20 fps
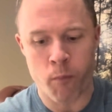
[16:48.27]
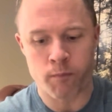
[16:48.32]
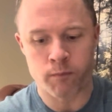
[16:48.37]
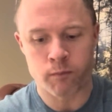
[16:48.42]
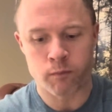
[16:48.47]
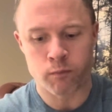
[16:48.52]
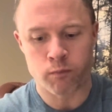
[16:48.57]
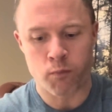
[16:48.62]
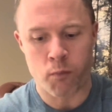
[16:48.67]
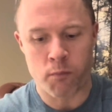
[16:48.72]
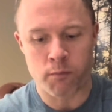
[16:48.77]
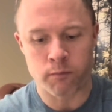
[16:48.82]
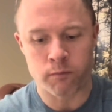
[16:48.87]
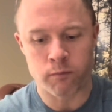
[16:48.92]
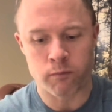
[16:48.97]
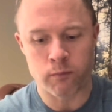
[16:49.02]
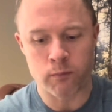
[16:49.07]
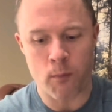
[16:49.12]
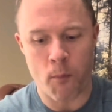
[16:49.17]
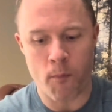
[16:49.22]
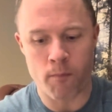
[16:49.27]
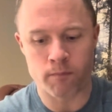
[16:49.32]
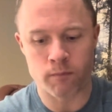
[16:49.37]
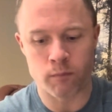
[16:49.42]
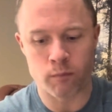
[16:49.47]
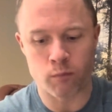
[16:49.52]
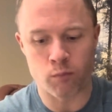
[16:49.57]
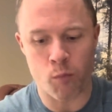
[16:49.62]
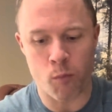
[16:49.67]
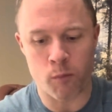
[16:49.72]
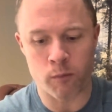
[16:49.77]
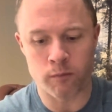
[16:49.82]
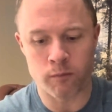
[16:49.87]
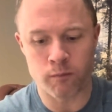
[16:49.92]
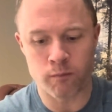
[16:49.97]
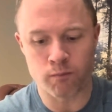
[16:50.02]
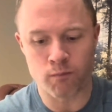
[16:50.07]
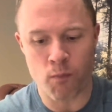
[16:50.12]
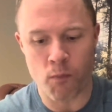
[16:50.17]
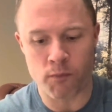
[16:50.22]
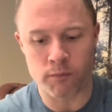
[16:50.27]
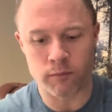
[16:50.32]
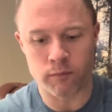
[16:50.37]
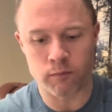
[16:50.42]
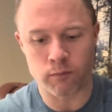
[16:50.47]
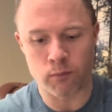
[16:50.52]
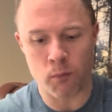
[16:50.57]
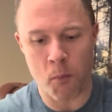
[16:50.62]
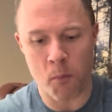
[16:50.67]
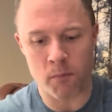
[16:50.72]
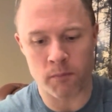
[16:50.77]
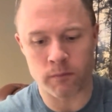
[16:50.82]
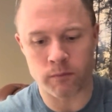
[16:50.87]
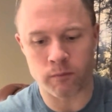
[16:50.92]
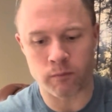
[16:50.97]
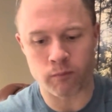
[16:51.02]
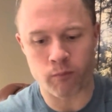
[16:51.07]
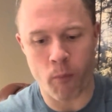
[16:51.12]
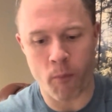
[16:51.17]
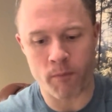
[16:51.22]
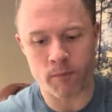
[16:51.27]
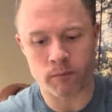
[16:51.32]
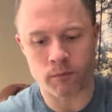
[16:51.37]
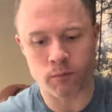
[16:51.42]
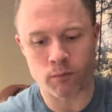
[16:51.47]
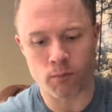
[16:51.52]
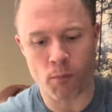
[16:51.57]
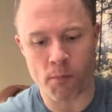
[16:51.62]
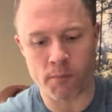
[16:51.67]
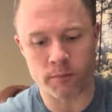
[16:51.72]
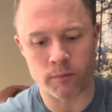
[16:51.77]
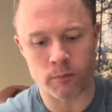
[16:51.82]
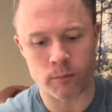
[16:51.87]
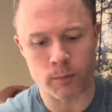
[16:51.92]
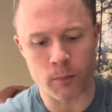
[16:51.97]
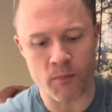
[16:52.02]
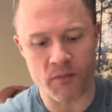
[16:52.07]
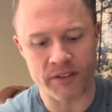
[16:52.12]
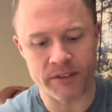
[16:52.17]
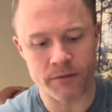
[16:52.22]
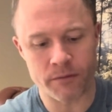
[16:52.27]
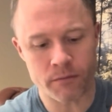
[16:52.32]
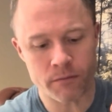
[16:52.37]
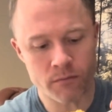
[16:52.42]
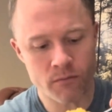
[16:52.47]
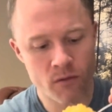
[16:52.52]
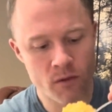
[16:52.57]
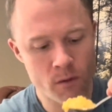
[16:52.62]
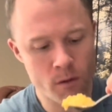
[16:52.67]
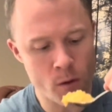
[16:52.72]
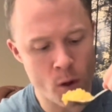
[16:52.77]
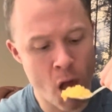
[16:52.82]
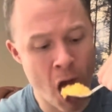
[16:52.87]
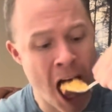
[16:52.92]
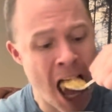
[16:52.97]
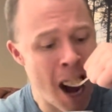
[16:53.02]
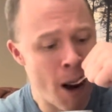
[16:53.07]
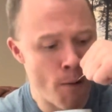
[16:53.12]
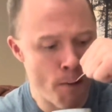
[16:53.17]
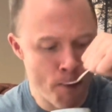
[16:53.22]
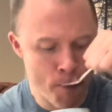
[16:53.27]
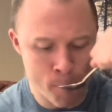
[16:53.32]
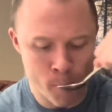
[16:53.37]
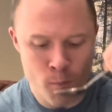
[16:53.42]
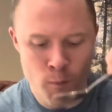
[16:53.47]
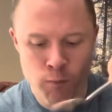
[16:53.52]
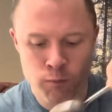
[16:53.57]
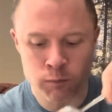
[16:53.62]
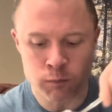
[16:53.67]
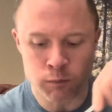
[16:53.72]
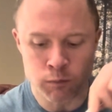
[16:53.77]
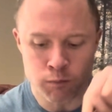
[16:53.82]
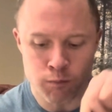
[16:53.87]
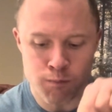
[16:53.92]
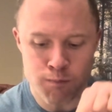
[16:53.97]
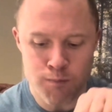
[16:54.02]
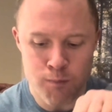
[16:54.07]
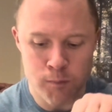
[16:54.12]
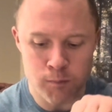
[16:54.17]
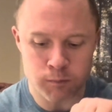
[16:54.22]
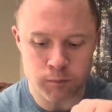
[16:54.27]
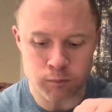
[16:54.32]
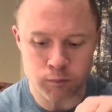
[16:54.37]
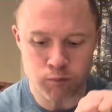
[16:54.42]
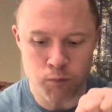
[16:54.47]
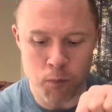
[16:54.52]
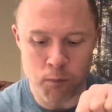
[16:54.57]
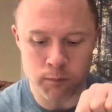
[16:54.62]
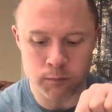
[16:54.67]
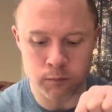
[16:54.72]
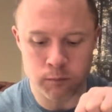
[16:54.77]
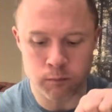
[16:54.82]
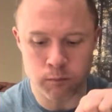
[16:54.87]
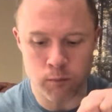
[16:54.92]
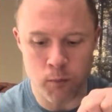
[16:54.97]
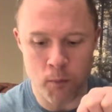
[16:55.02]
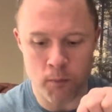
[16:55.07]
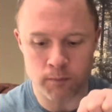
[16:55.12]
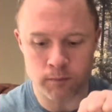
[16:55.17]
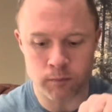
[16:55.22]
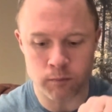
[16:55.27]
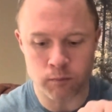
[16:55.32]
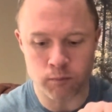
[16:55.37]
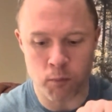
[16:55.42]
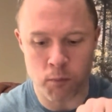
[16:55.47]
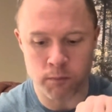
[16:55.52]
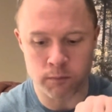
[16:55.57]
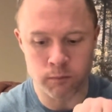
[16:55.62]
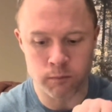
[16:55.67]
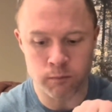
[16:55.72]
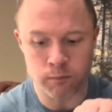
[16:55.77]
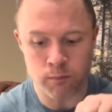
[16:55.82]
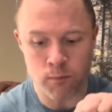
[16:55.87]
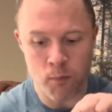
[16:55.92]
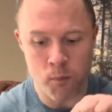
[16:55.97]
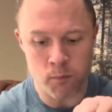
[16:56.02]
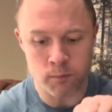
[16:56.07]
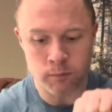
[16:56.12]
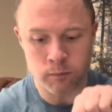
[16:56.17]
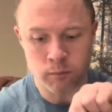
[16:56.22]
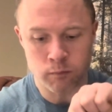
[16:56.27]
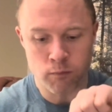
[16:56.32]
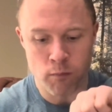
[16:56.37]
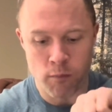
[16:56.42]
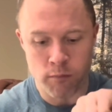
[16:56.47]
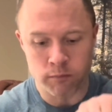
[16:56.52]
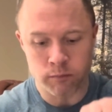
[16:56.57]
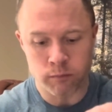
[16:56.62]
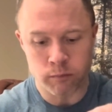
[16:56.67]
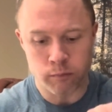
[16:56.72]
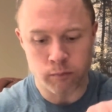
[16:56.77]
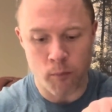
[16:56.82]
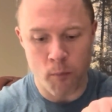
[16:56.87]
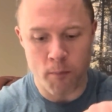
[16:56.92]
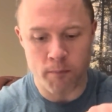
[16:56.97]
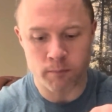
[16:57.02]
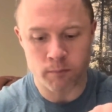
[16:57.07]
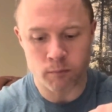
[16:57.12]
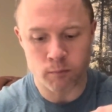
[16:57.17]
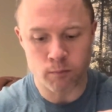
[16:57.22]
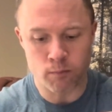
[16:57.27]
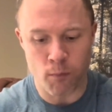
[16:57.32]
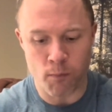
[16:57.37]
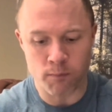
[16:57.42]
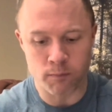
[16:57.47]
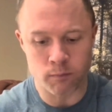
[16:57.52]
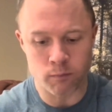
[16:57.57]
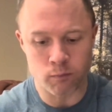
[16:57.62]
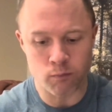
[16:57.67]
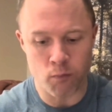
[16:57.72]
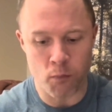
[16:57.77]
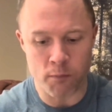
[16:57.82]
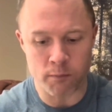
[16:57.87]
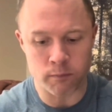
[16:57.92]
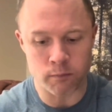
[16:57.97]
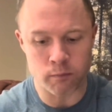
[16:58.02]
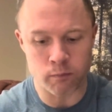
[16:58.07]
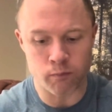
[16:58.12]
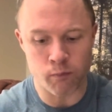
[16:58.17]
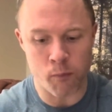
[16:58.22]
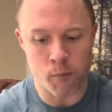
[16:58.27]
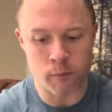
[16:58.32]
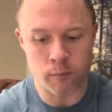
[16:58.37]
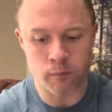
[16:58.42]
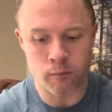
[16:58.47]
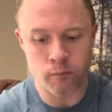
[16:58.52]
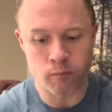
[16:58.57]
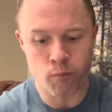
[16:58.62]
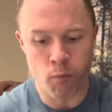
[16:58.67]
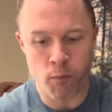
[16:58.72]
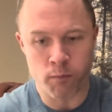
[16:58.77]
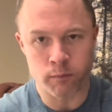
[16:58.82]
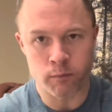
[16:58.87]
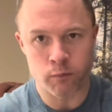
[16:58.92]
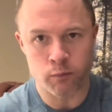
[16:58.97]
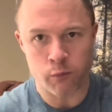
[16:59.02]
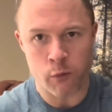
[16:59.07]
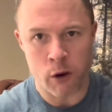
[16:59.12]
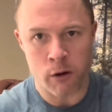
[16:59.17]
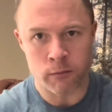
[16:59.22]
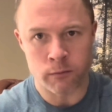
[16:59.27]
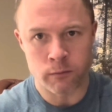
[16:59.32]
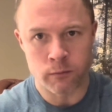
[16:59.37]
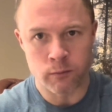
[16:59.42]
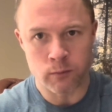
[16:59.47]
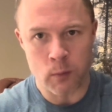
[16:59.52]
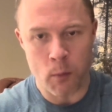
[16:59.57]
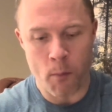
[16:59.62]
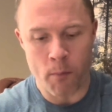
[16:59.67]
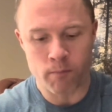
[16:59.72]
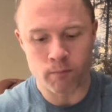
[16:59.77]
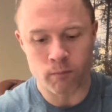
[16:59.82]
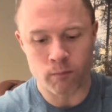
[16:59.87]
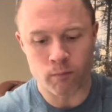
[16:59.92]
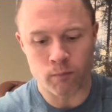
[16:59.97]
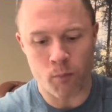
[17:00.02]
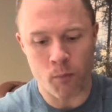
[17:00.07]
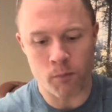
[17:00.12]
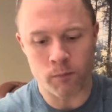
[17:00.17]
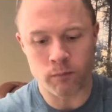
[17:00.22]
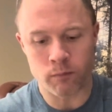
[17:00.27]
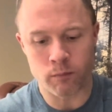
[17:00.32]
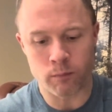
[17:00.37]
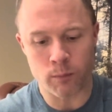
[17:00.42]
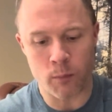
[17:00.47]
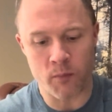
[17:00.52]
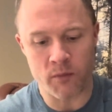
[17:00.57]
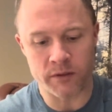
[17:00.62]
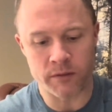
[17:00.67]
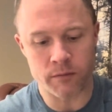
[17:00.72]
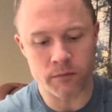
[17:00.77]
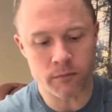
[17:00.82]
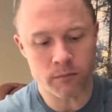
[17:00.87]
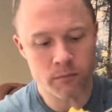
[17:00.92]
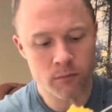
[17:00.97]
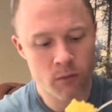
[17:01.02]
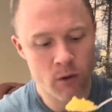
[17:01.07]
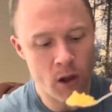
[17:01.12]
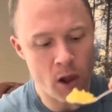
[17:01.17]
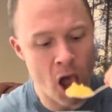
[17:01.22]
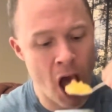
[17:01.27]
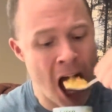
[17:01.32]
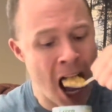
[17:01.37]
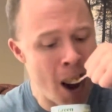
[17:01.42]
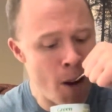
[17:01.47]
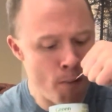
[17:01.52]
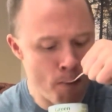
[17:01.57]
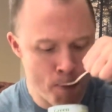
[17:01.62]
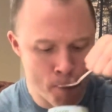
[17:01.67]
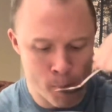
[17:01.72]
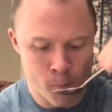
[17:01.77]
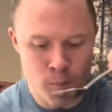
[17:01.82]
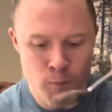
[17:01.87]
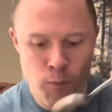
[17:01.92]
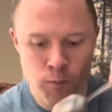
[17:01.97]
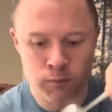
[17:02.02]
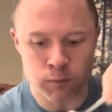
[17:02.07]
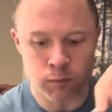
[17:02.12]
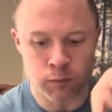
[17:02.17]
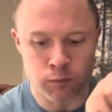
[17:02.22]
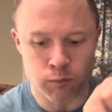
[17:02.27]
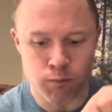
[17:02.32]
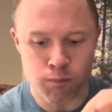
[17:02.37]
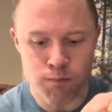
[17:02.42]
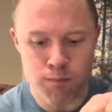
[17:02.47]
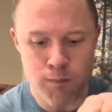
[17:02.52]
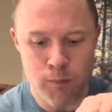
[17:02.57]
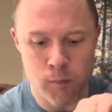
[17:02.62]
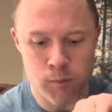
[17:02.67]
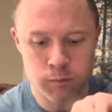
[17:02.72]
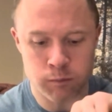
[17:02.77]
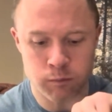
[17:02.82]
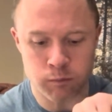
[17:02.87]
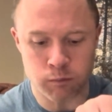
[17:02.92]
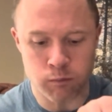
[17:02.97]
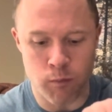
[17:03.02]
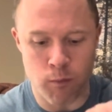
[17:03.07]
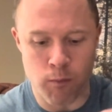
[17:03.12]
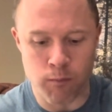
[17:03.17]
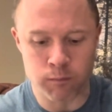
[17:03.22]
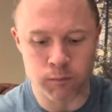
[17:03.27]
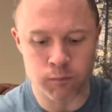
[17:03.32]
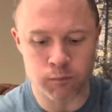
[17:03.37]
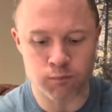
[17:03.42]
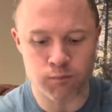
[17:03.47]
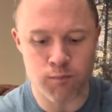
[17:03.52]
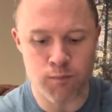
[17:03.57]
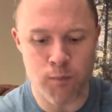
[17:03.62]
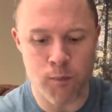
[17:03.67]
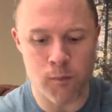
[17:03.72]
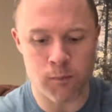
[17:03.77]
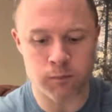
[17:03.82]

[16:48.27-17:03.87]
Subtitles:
Next day, trained hard, cranked the volume up because now I'm fed. More food, fed, more food, fed. You know, that's it. I just kept doing that. Eat like a pig, train with a pile of volume. Eat like a pig, train